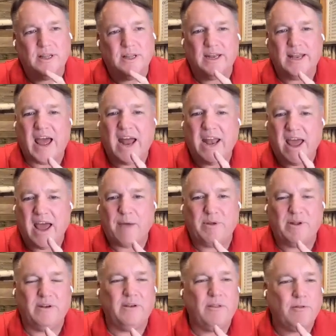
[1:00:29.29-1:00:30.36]
then that
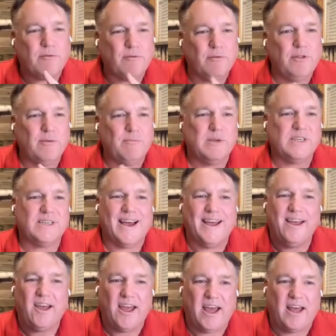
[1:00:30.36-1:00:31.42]
happened through the
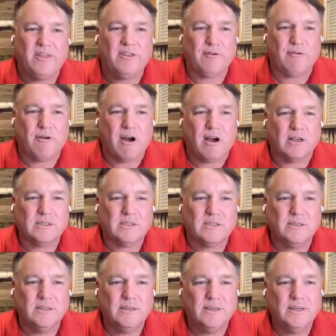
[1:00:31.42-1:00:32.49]
Messiah at the cross.